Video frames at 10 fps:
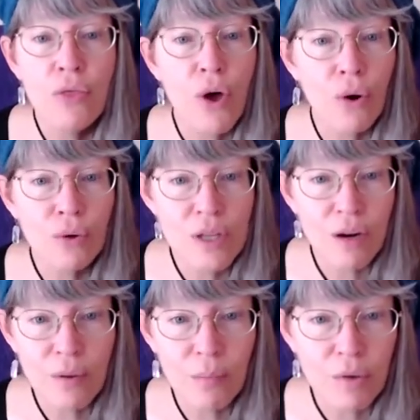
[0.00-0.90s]
Those
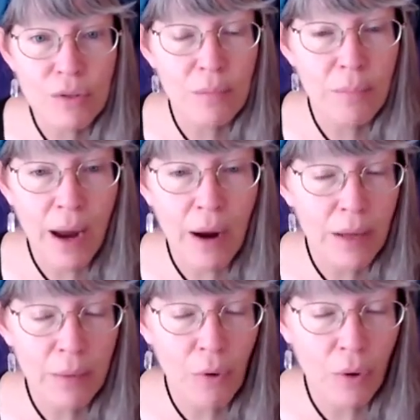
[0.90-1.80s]
are the most
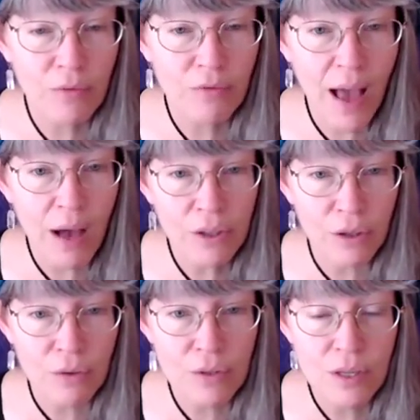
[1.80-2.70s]
important
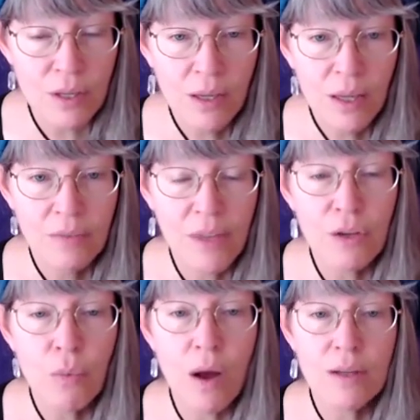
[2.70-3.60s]
values
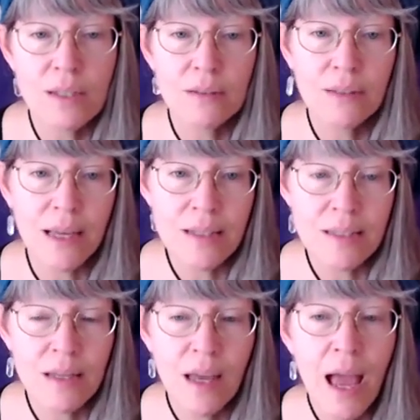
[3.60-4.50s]
that you want to
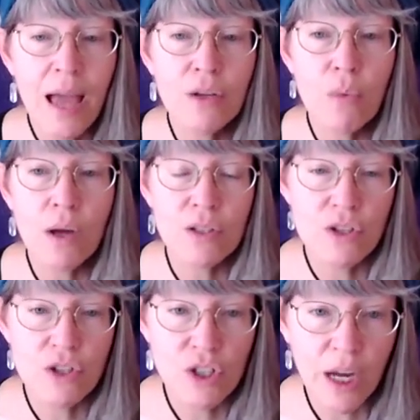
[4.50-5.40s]
list and you want
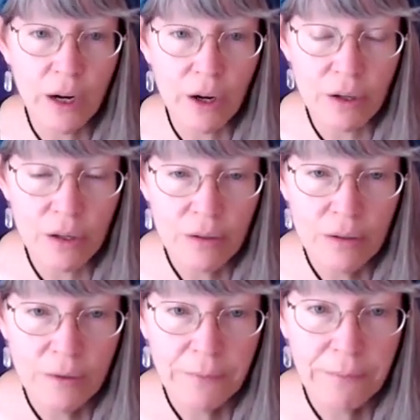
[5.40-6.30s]
to share
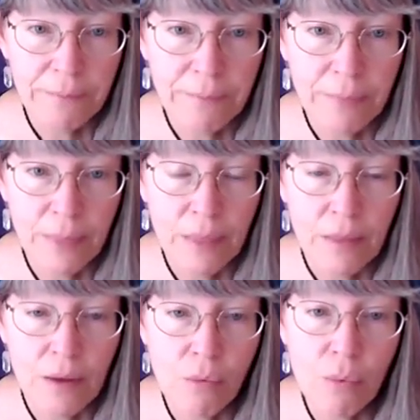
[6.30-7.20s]

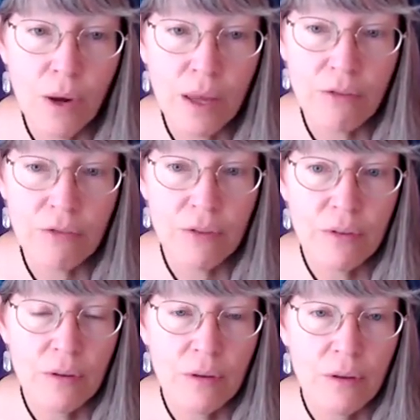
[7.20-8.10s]
with
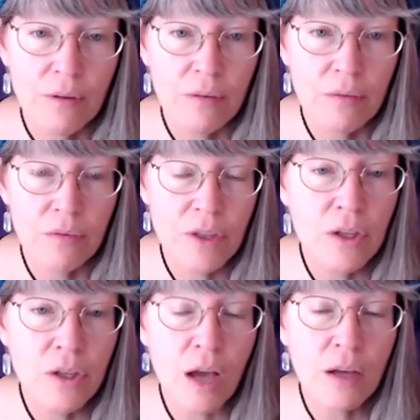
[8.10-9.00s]

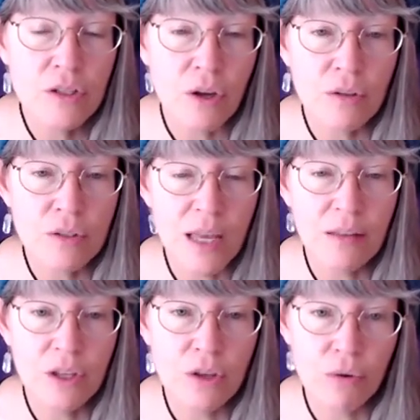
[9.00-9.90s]
the young adults
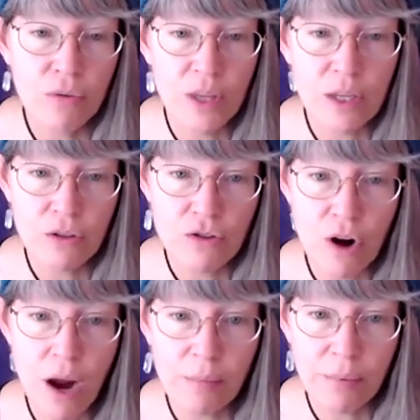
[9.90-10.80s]
and the youth in your
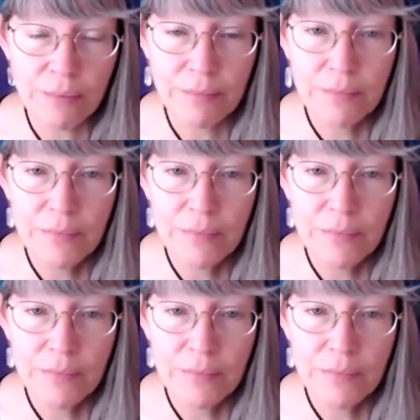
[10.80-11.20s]
tribe,